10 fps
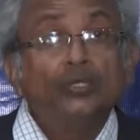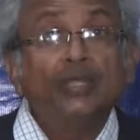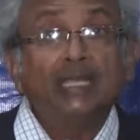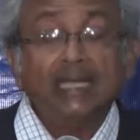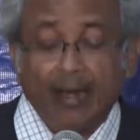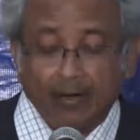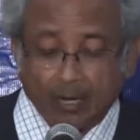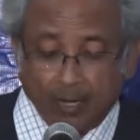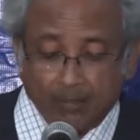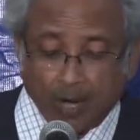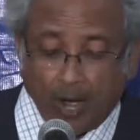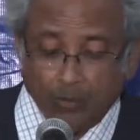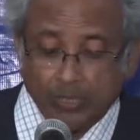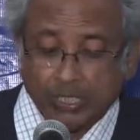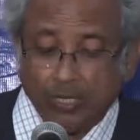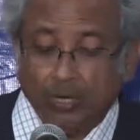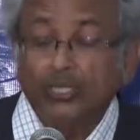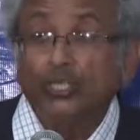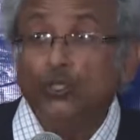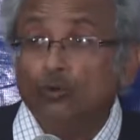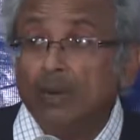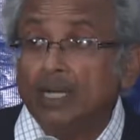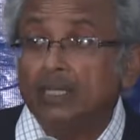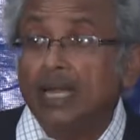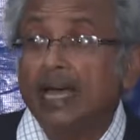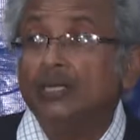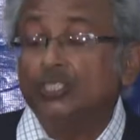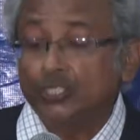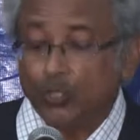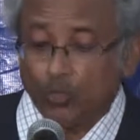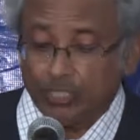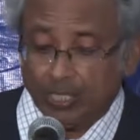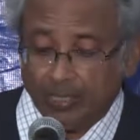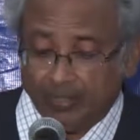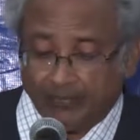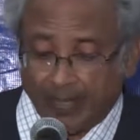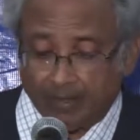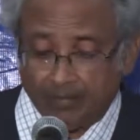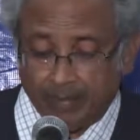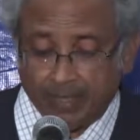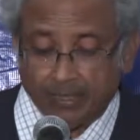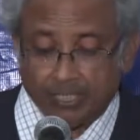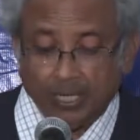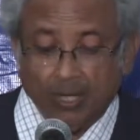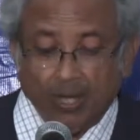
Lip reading: to the CARICOM Council on Human and Social Development